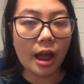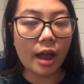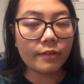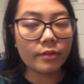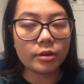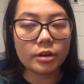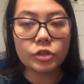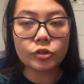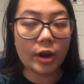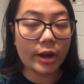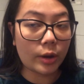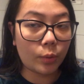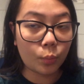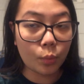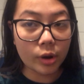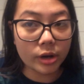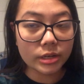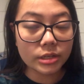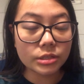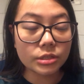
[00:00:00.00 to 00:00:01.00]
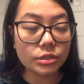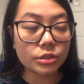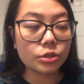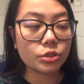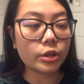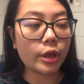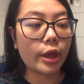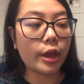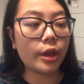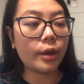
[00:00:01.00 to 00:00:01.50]
I only tried it once
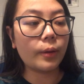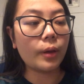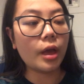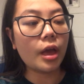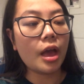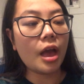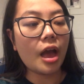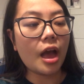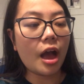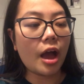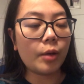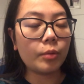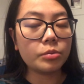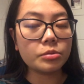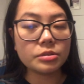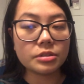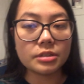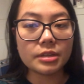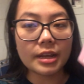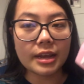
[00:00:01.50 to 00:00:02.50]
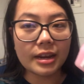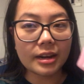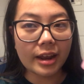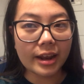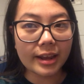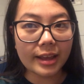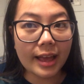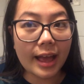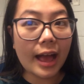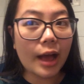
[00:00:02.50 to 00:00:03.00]
so I will see
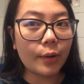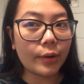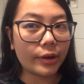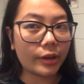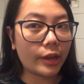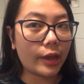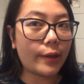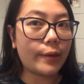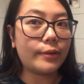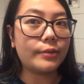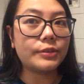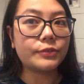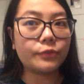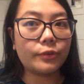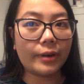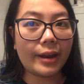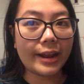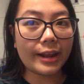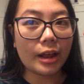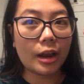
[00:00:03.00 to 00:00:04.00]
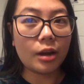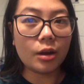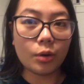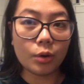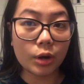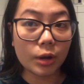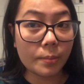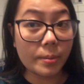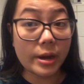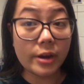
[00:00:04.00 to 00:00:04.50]
like how it goes for like a
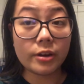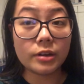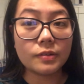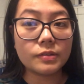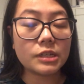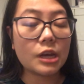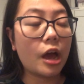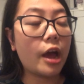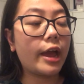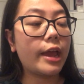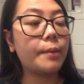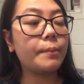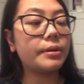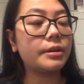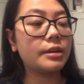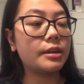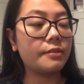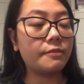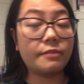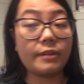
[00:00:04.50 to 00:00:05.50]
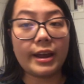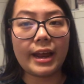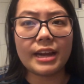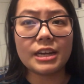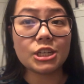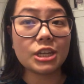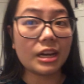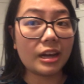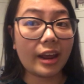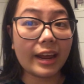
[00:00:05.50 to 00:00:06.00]
longer period of time and if I
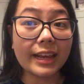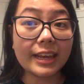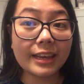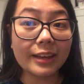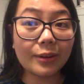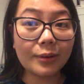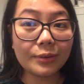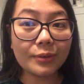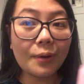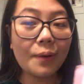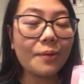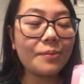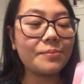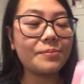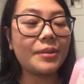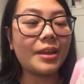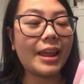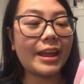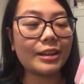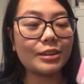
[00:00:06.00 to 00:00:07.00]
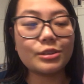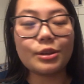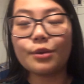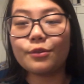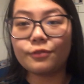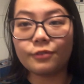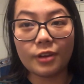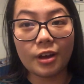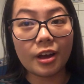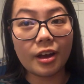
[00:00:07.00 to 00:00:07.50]
actually like it or not but like
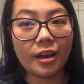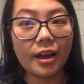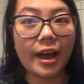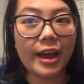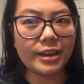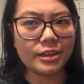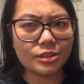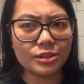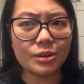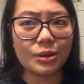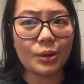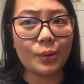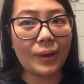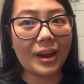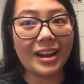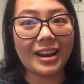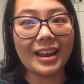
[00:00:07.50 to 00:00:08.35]
so far I do quite